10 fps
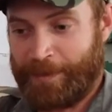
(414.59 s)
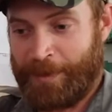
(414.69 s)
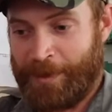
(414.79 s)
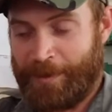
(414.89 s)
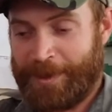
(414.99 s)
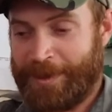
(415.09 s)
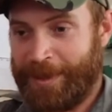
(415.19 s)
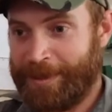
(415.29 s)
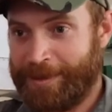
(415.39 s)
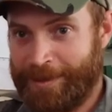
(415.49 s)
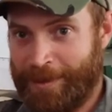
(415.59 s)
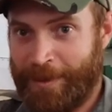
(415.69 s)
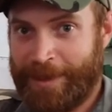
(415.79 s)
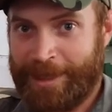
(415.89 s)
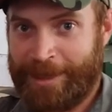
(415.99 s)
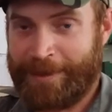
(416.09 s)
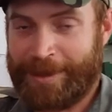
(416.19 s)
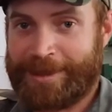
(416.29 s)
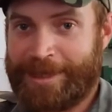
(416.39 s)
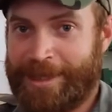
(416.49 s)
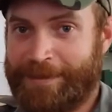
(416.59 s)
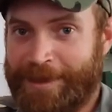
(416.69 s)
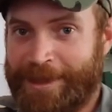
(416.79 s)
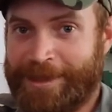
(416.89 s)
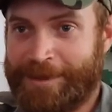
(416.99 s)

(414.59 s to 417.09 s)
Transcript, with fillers: you know, we started locally within South Africa,